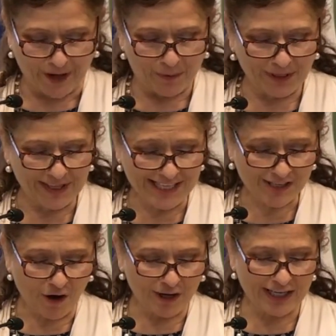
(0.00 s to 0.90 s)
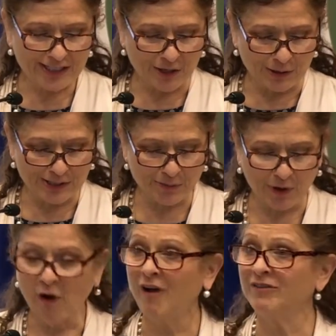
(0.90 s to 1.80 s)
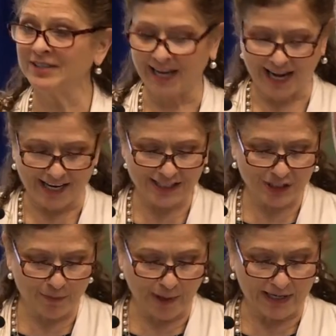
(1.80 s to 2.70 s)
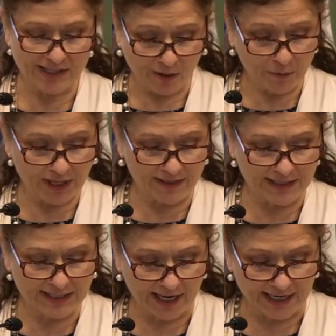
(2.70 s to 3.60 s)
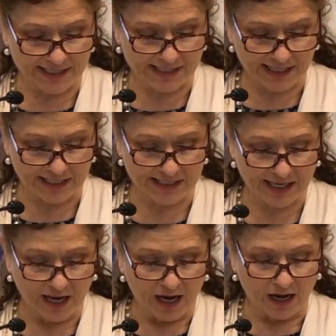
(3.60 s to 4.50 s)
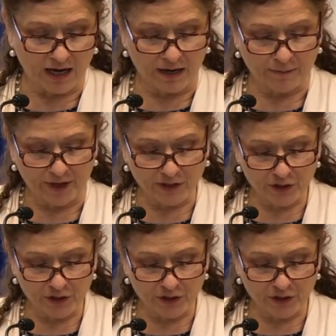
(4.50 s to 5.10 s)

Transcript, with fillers: Well, these hardy souls were often asked by someone in the diocese um,